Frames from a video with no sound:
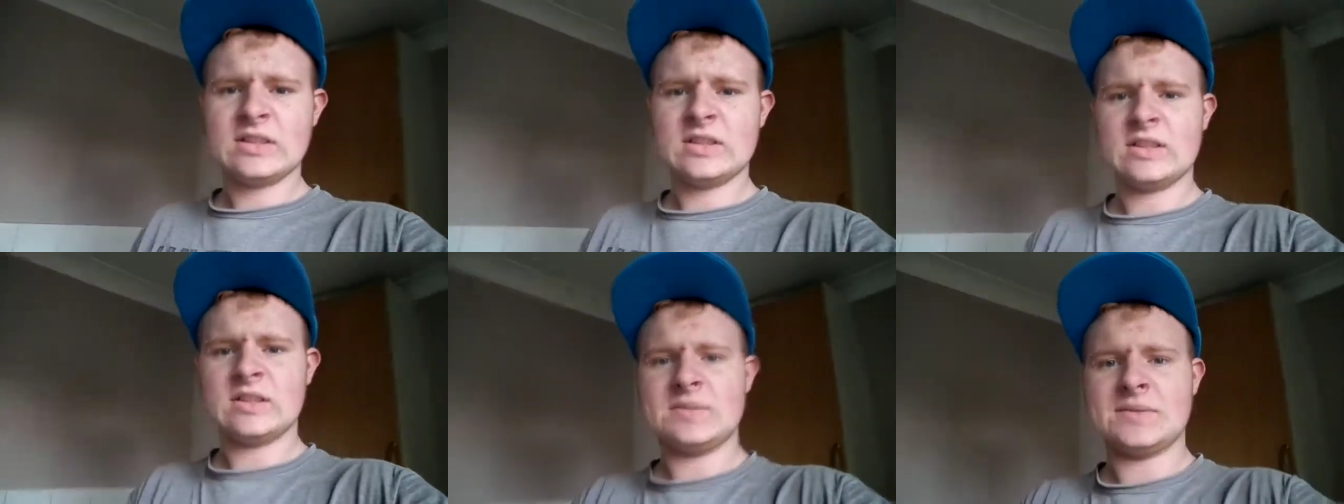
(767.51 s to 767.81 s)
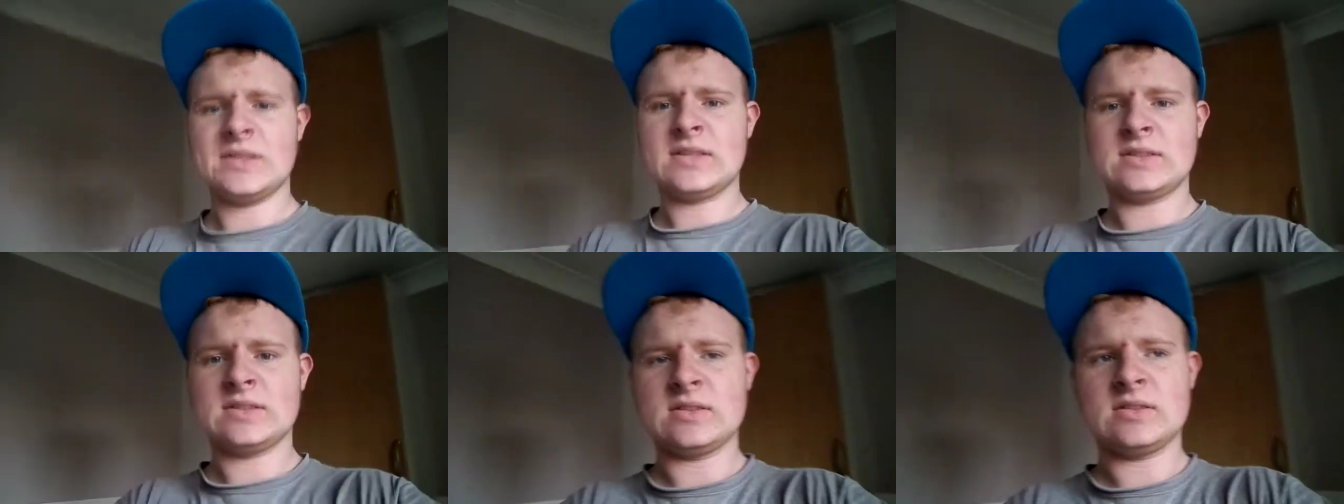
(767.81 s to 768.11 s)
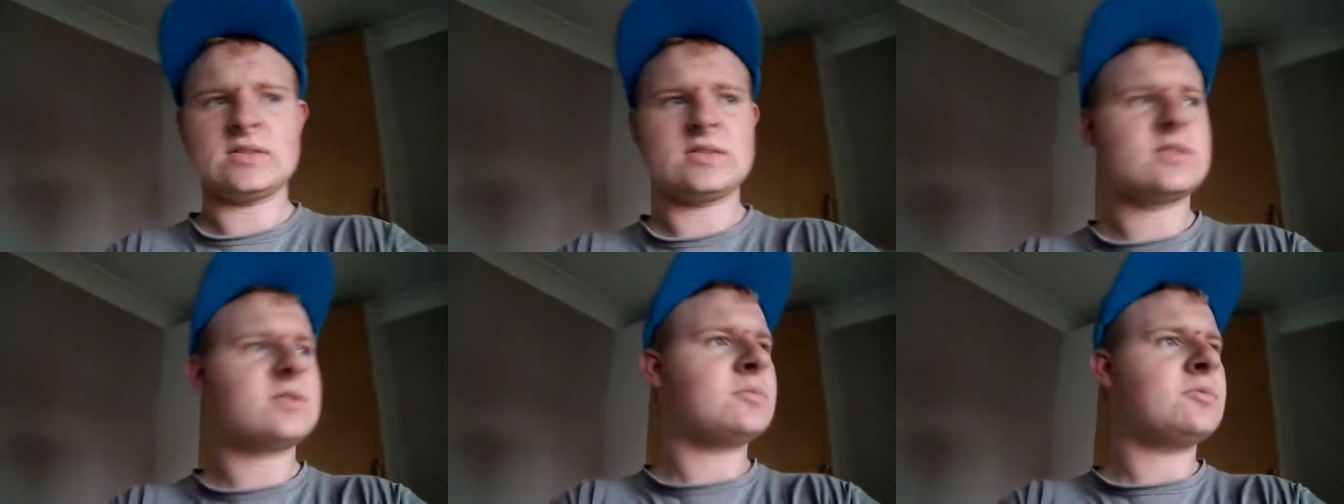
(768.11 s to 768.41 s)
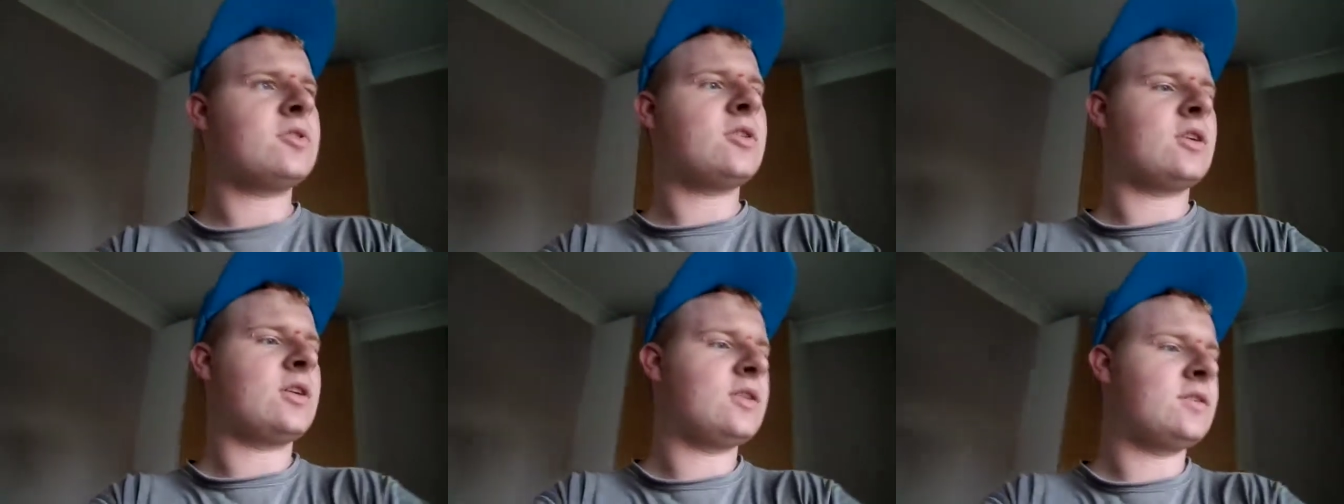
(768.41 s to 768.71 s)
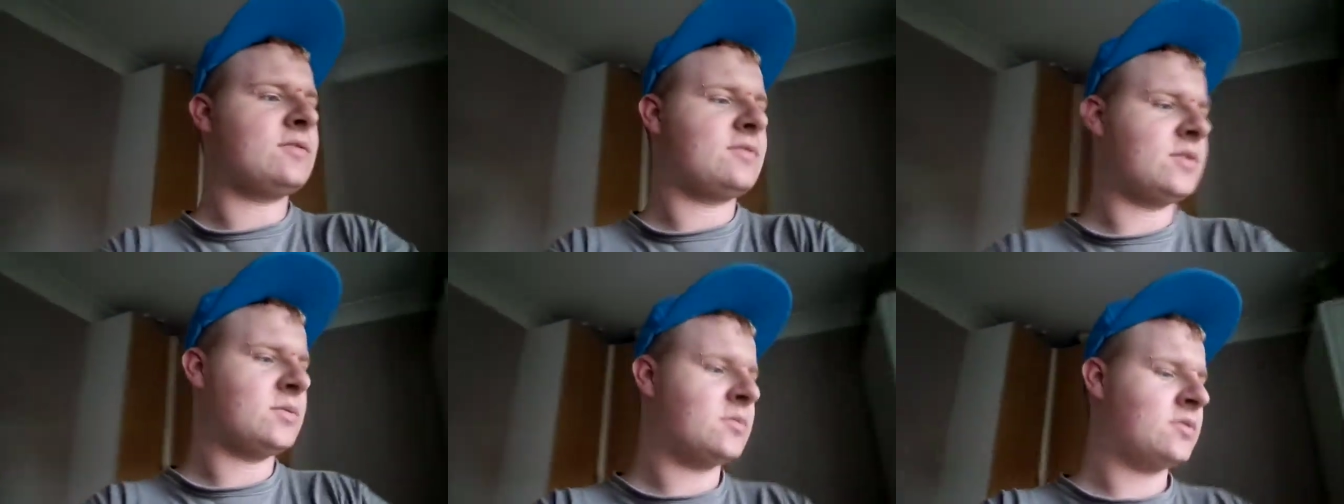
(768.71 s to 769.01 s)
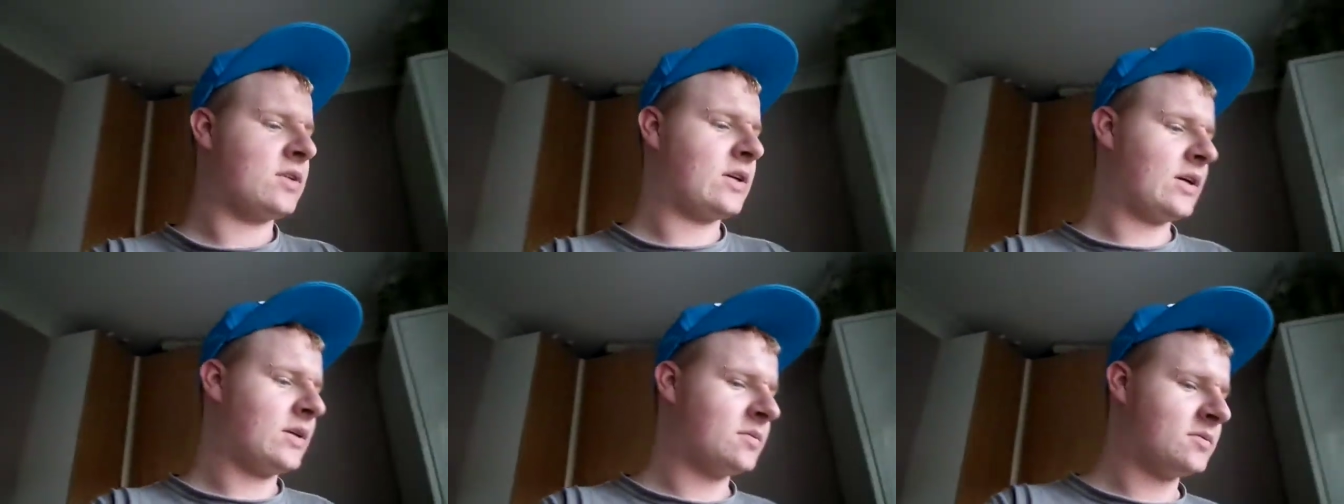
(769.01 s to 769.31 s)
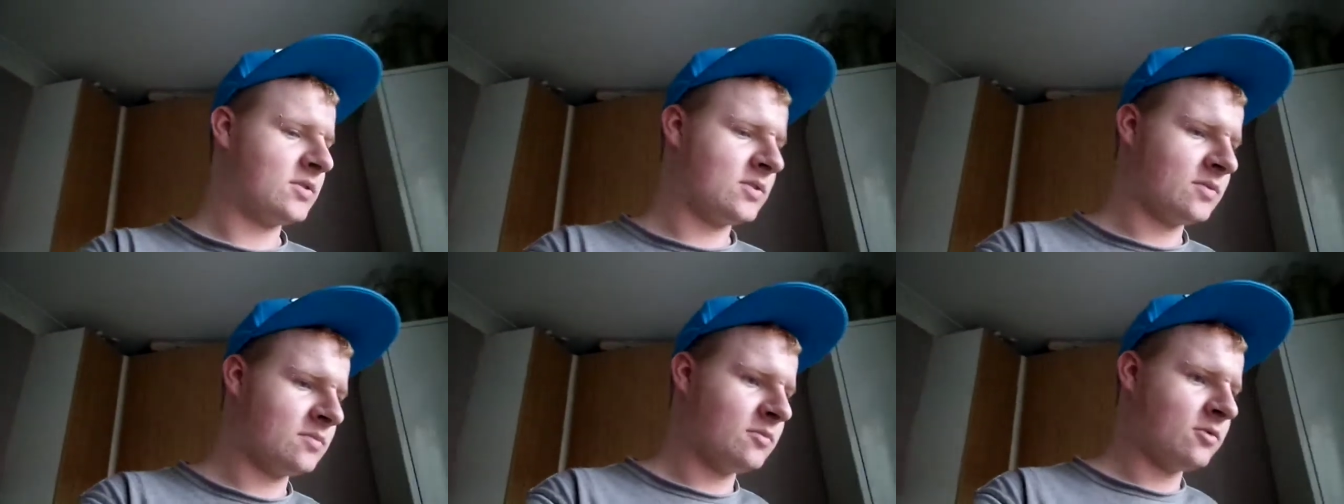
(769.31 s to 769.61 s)
I mean, tomorrow hopefully we'll get out
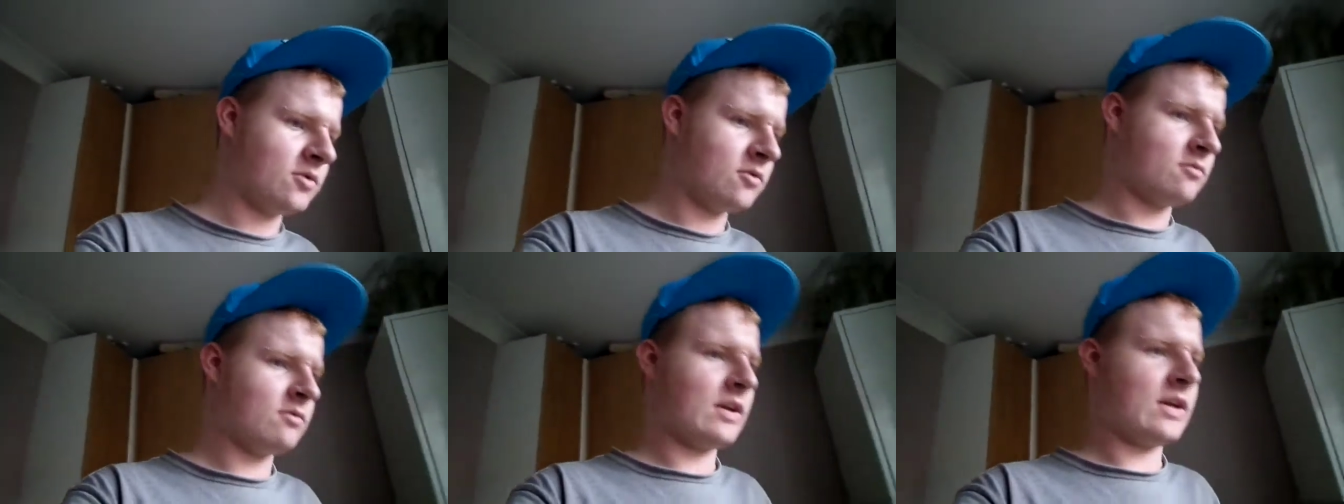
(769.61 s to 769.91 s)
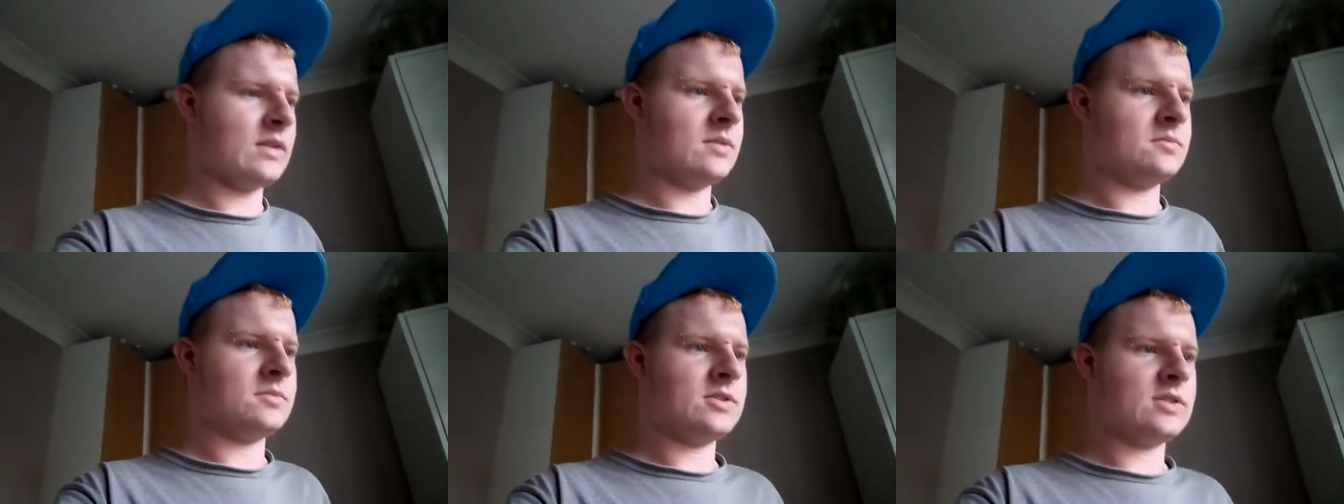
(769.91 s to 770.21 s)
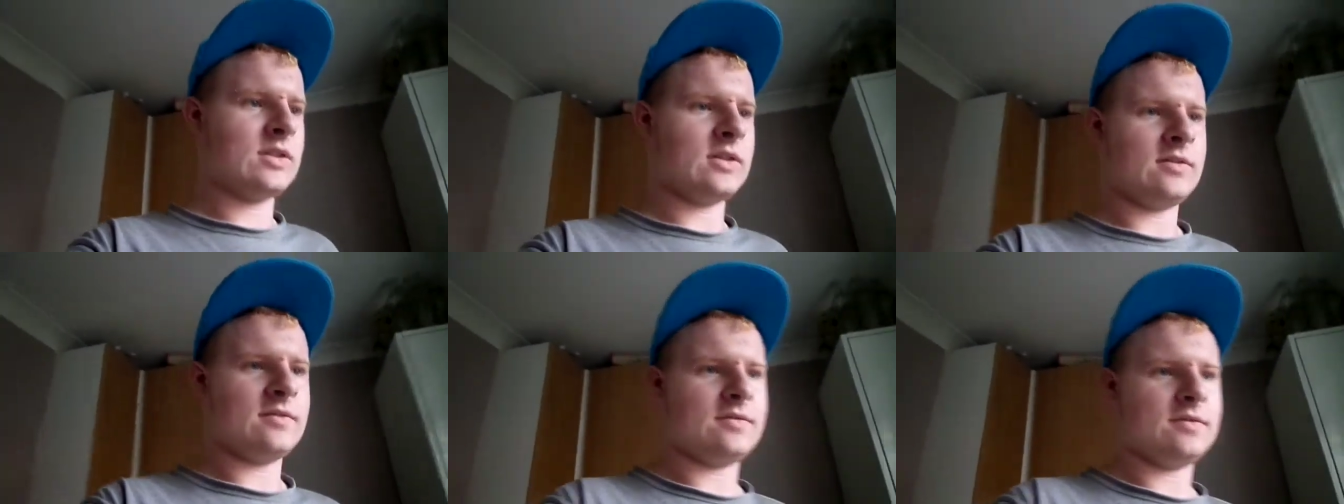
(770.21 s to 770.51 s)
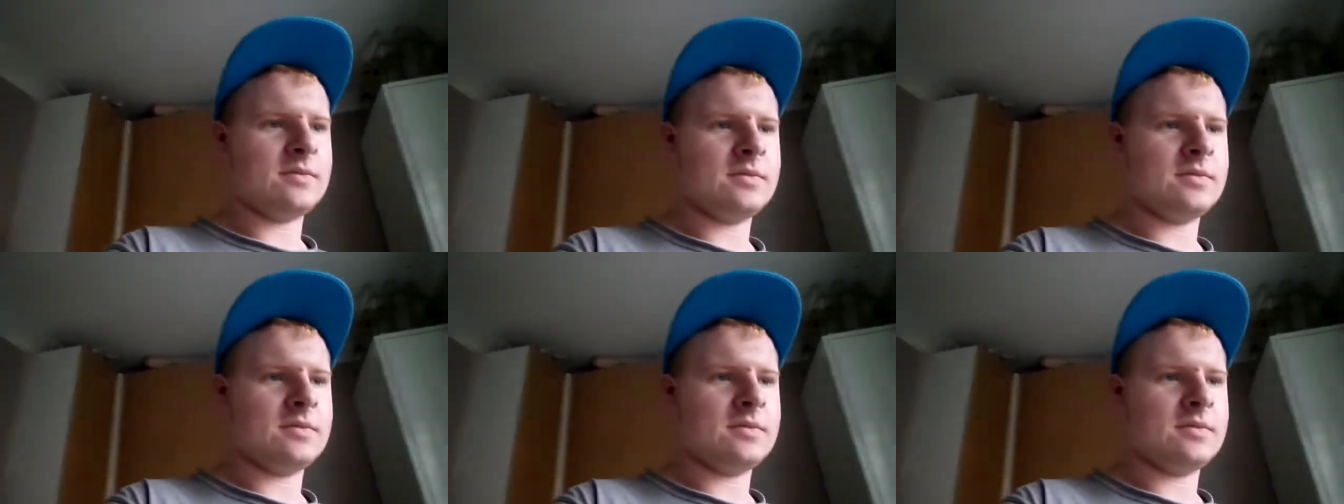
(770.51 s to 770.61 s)
some more random stuff.